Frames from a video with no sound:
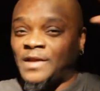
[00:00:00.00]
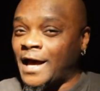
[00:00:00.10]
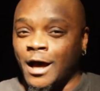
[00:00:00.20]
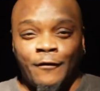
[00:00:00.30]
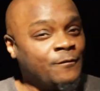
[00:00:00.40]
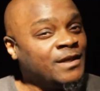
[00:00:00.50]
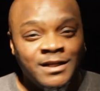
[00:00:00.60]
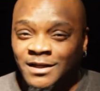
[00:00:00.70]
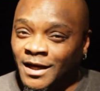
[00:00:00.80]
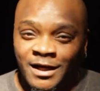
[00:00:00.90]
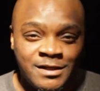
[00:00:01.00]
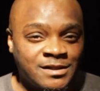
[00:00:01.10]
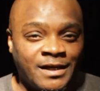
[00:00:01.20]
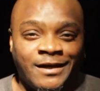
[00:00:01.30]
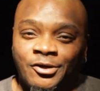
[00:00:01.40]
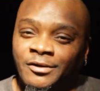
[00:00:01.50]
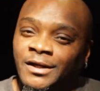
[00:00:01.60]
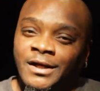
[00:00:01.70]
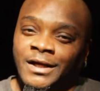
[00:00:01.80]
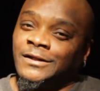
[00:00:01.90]
however many days later.
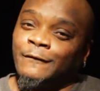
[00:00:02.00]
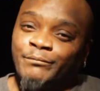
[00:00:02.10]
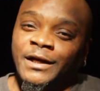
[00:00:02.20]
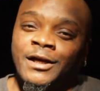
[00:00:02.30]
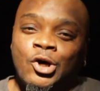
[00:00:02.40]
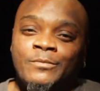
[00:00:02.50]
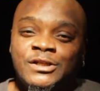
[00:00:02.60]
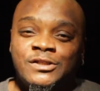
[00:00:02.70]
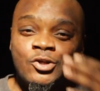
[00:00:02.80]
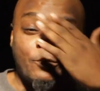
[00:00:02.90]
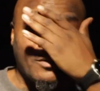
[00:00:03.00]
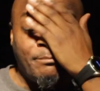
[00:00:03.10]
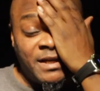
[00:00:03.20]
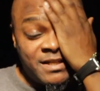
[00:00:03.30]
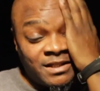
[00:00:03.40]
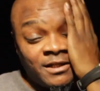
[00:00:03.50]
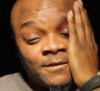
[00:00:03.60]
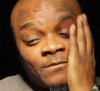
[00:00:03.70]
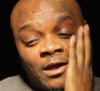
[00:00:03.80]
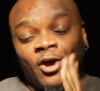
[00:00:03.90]
The big homie's super busy.
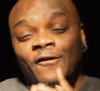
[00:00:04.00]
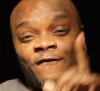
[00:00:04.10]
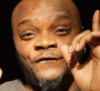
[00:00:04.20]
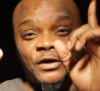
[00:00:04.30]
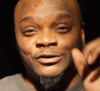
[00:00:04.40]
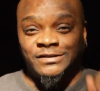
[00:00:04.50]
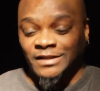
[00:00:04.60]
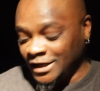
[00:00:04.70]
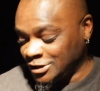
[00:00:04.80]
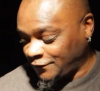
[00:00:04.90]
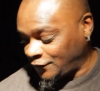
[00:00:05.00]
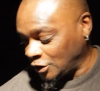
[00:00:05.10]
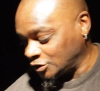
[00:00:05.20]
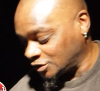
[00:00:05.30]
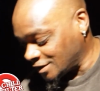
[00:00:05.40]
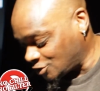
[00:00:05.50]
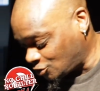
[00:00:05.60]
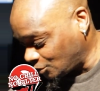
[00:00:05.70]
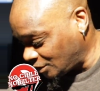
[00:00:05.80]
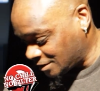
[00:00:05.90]
First things first, let's
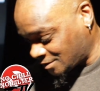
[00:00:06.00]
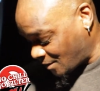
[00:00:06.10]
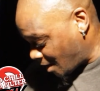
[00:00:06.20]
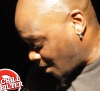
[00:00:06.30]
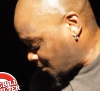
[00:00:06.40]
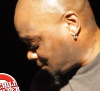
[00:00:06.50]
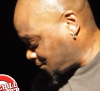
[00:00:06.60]
do this, man.